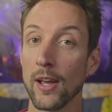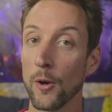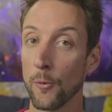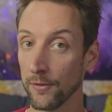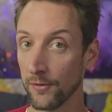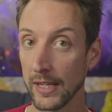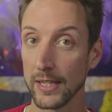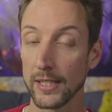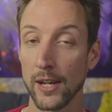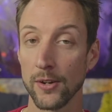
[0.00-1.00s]
When
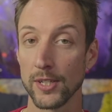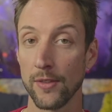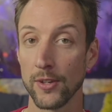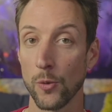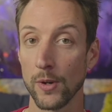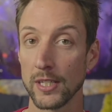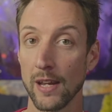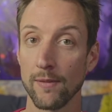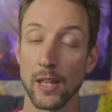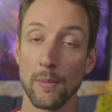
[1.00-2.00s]
Venus enters on the
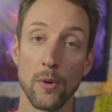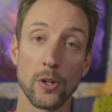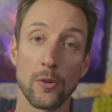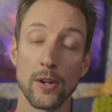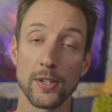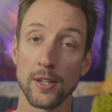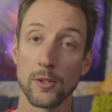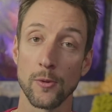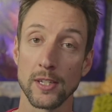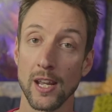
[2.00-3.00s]
27th and Mercury enters on the
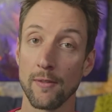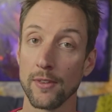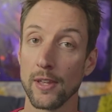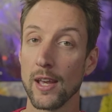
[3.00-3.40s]
27th,